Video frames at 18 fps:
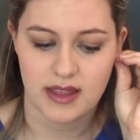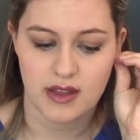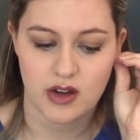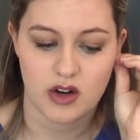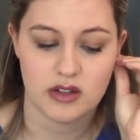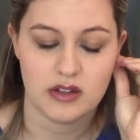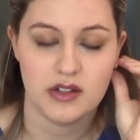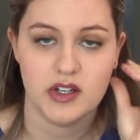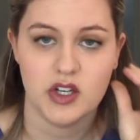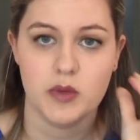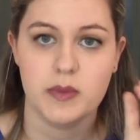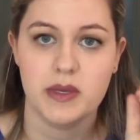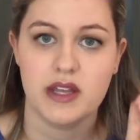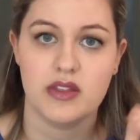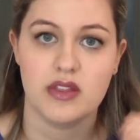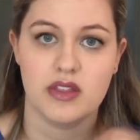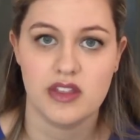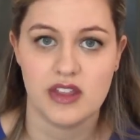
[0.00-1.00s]
They're a little
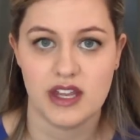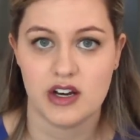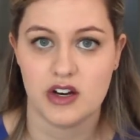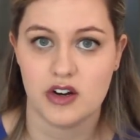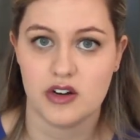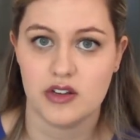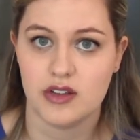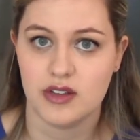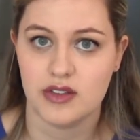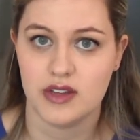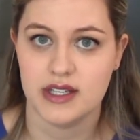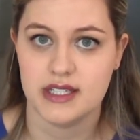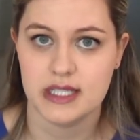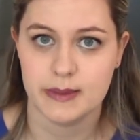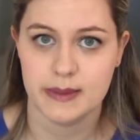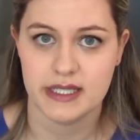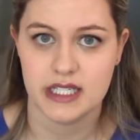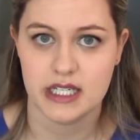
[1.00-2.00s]
bit thinner than
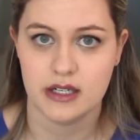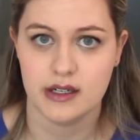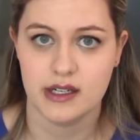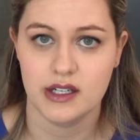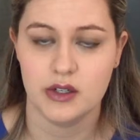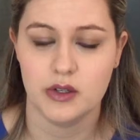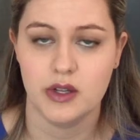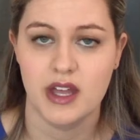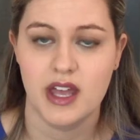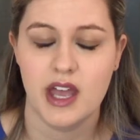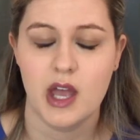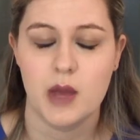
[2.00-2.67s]
this material,